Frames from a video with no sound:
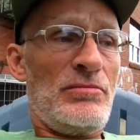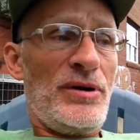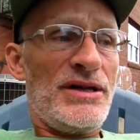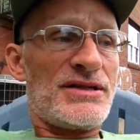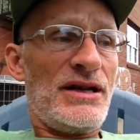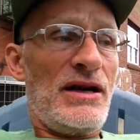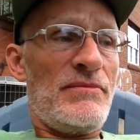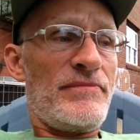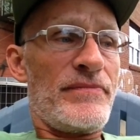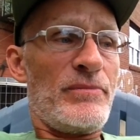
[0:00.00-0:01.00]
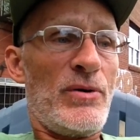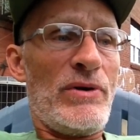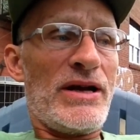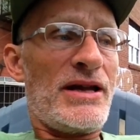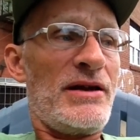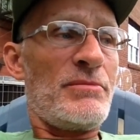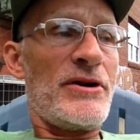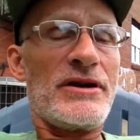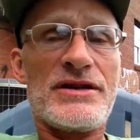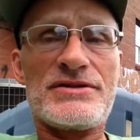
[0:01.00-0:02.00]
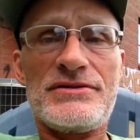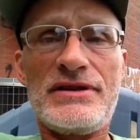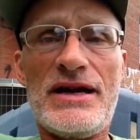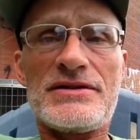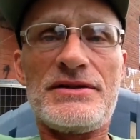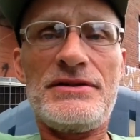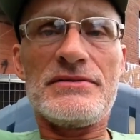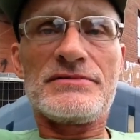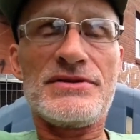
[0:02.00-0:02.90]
But why can't Americans do that too?